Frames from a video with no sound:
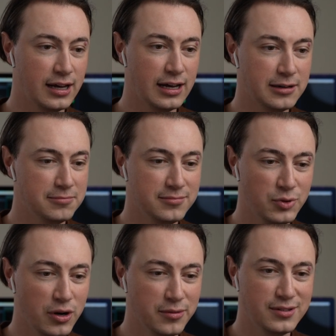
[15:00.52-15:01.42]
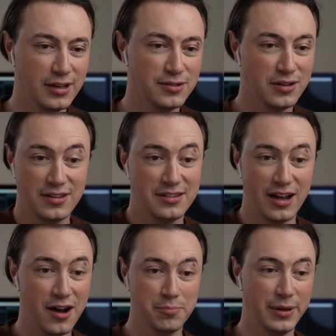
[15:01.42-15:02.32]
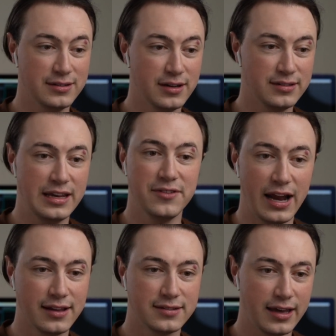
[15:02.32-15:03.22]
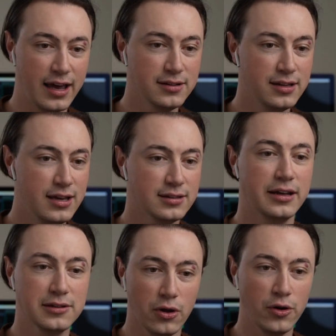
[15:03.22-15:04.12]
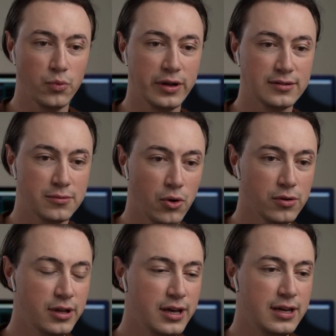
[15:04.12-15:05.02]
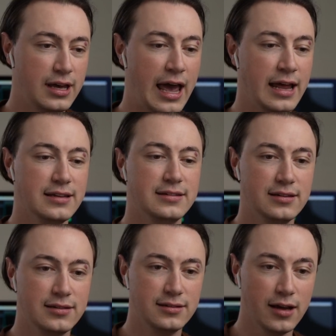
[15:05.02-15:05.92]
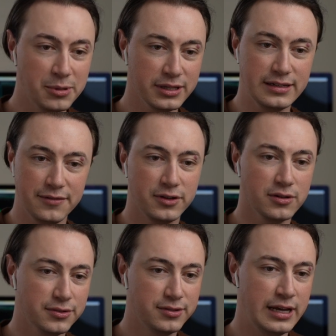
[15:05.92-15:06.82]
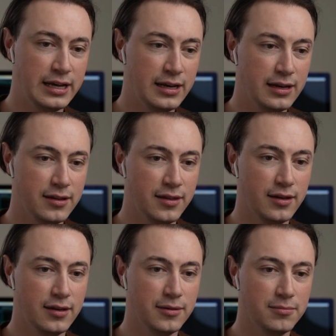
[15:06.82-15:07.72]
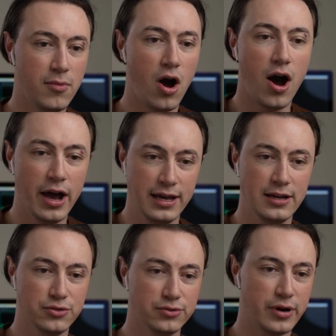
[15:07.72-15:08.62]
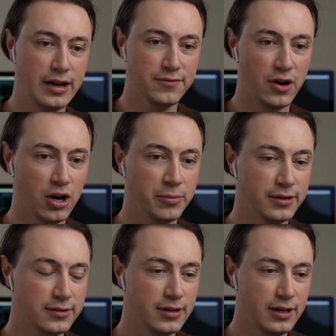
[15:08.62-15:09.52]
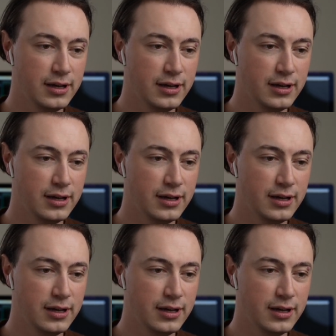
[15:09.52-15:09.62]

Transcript: It's a tough business even at scale, let alone when small. And it's doubly difficult in the higher interest rate environment